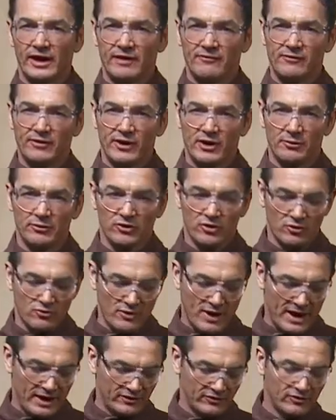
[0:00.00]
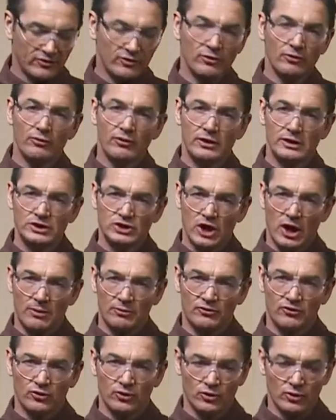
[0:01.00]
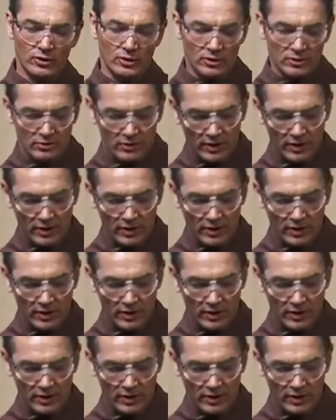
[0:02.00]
everything up correct with a sharp tool,